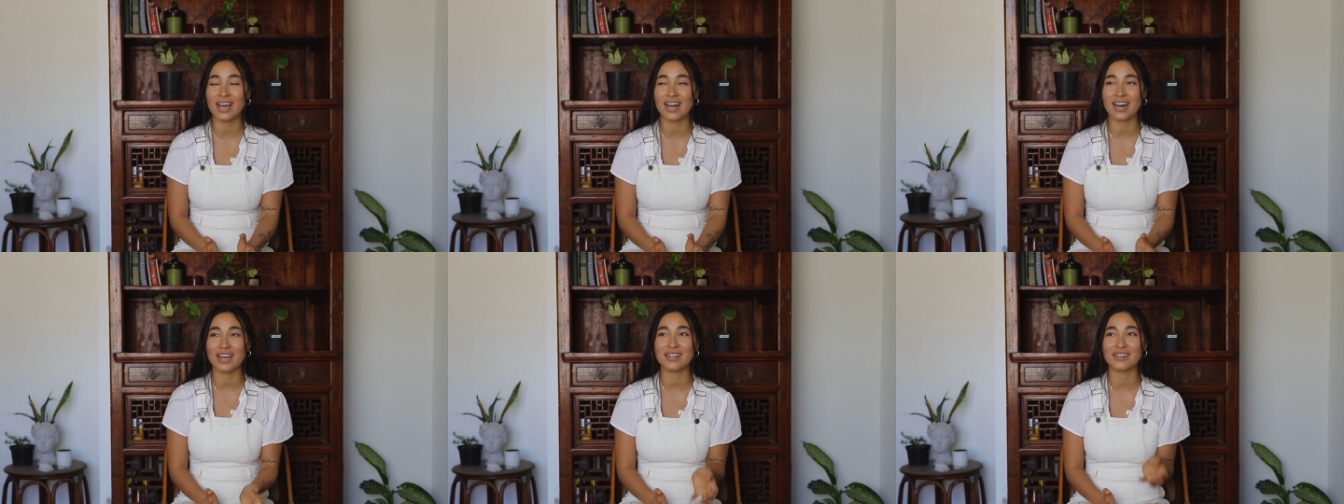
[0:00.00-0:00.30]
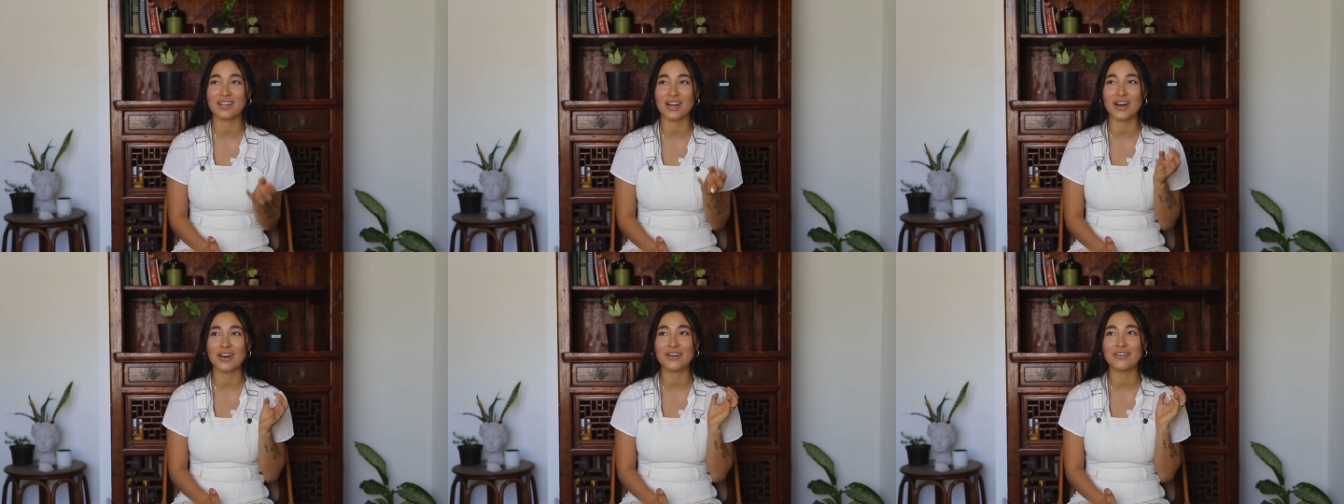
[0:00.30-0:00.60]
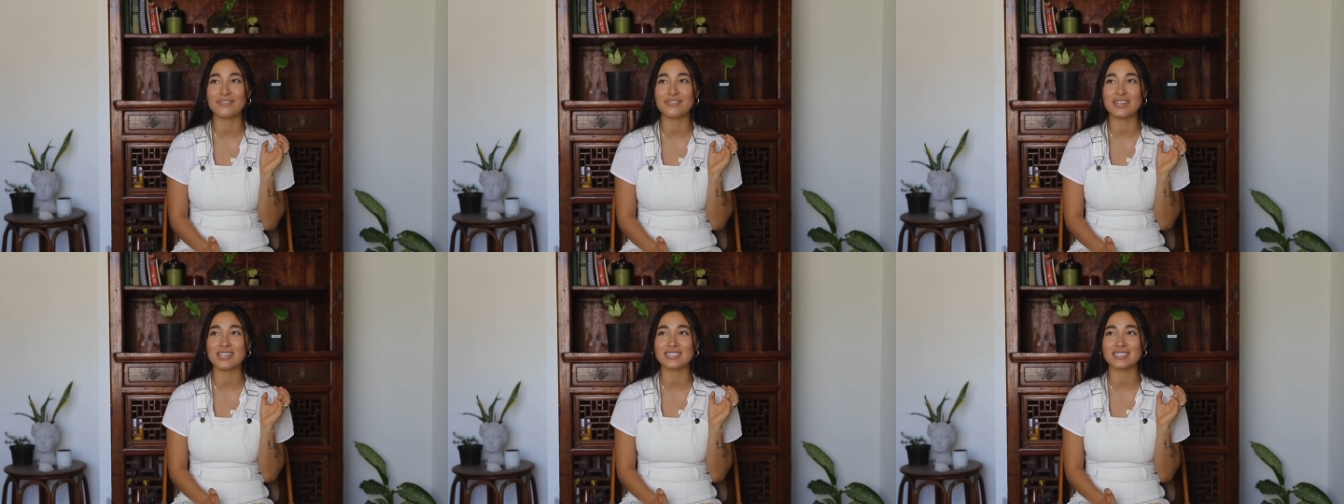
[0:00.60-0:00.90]
And I
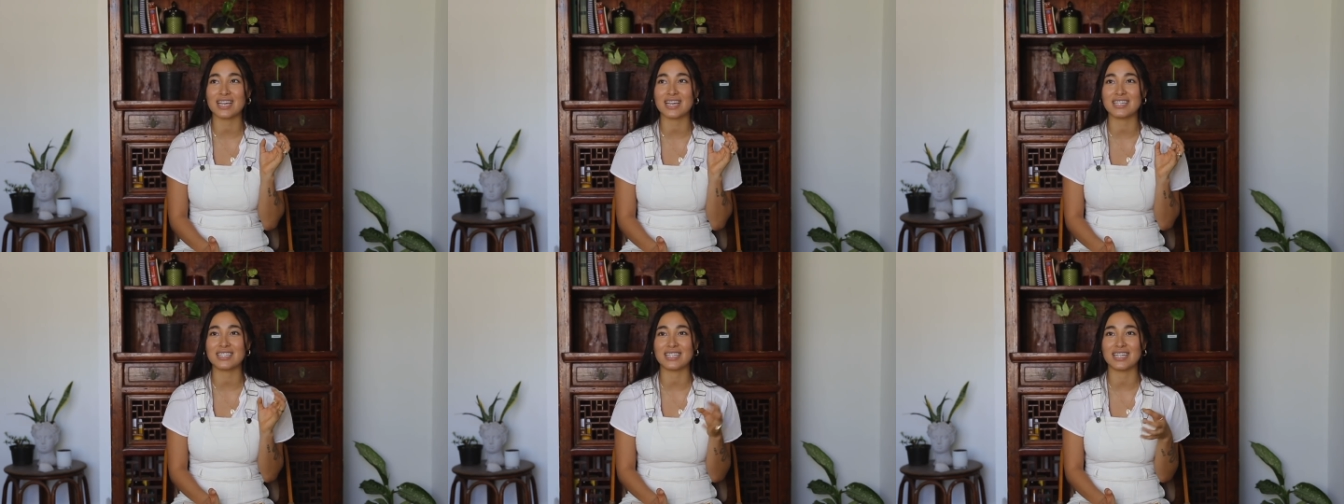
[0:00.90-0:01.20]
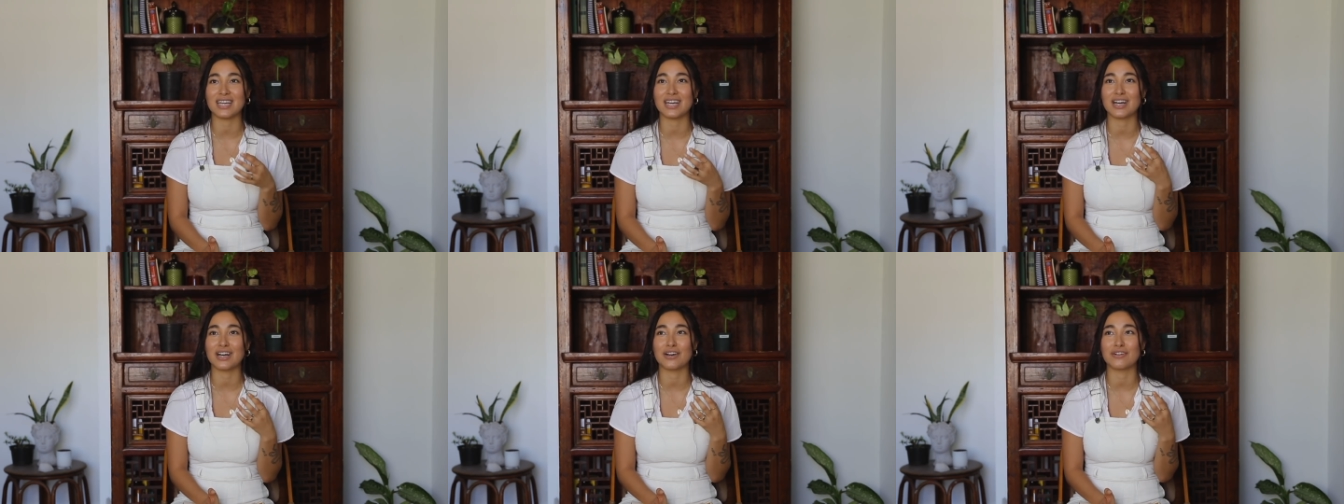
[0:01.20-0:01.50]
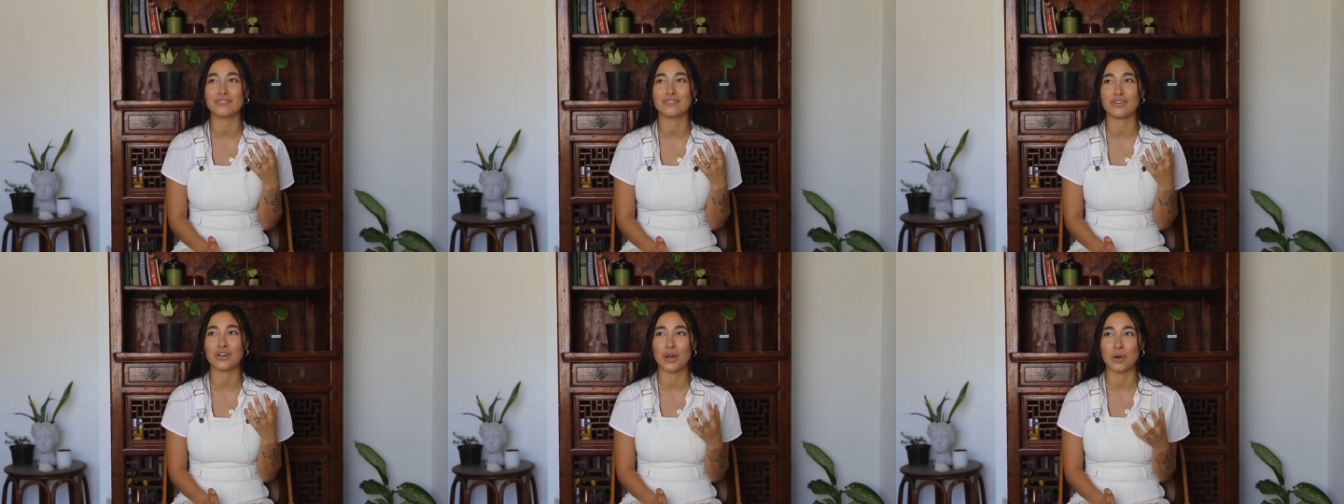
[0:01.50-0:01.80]
love this idea
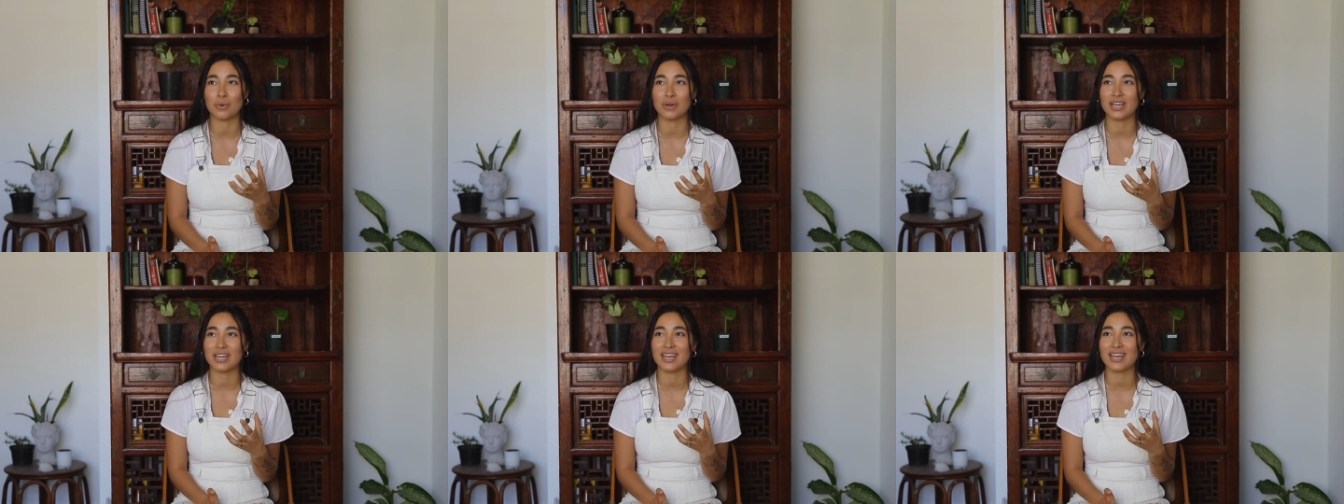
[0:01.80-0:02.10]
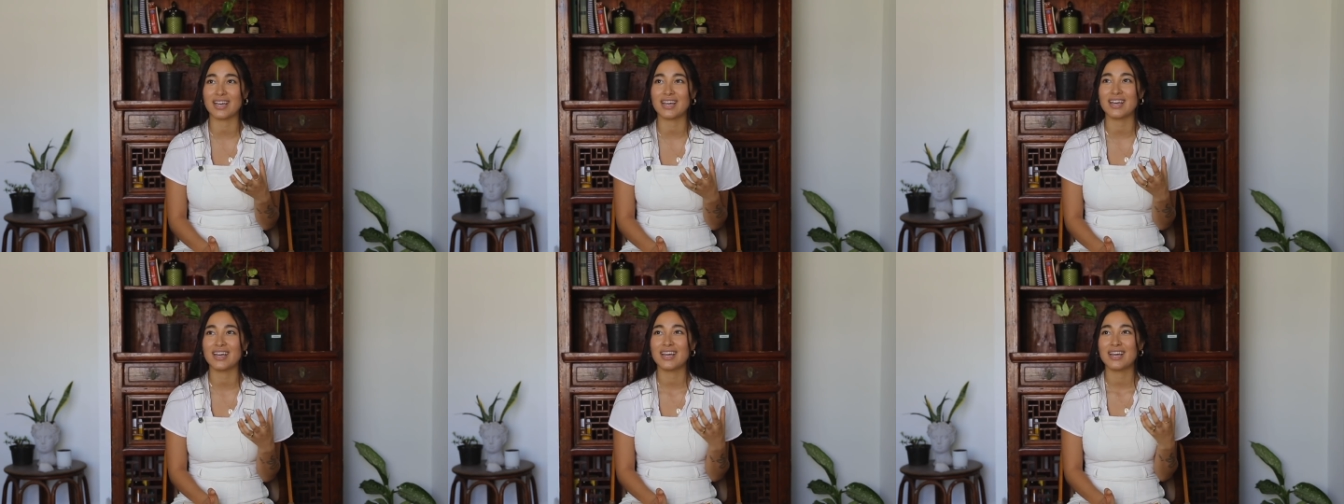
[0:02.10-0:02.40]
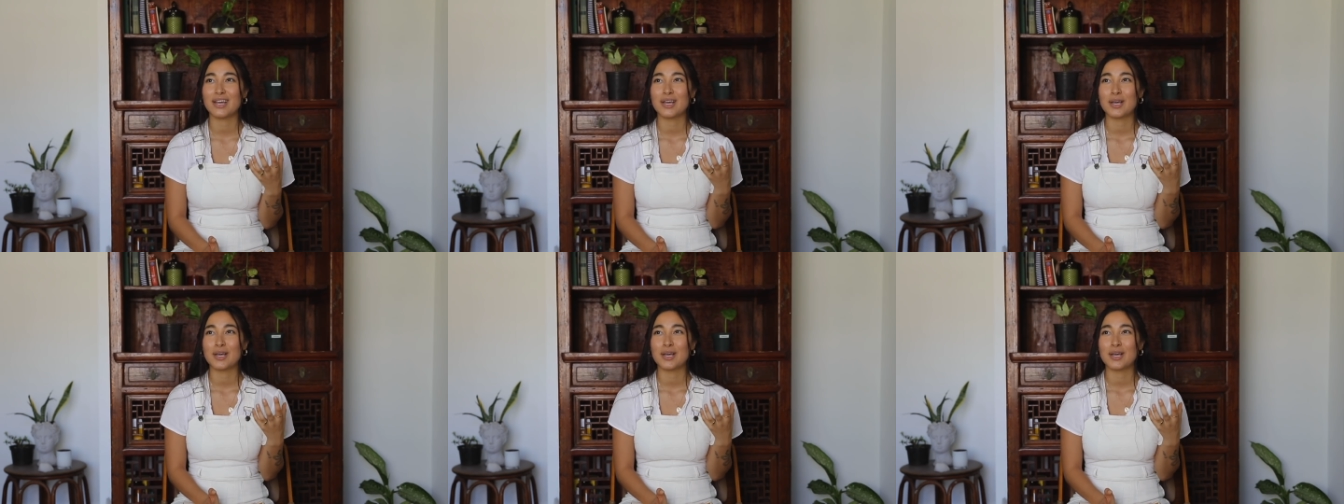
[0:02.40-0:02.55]
of knowing,